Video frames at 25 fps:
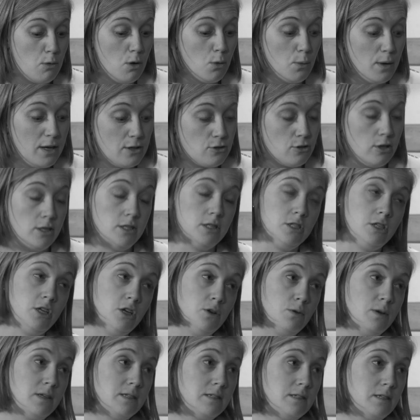what we're trying to
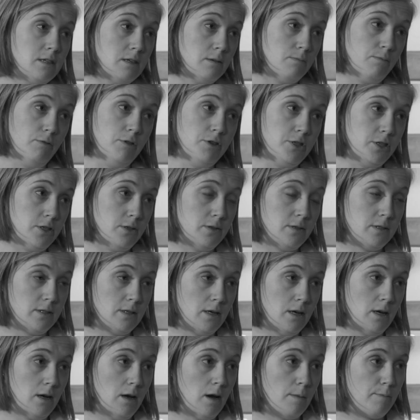do is to produce
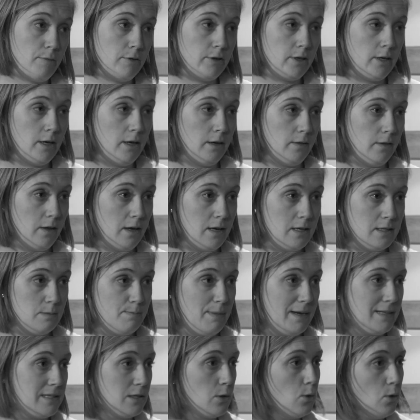a product that is
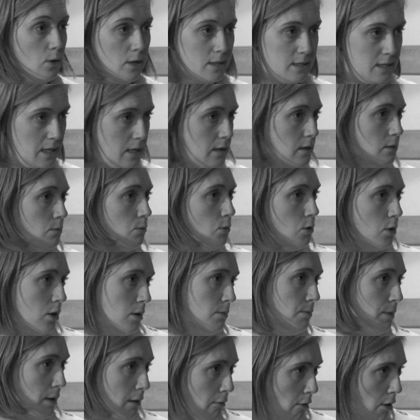better quality than what
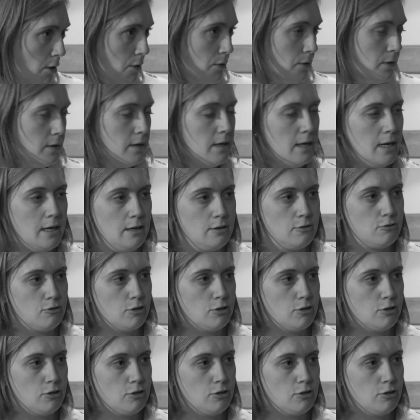can be grown in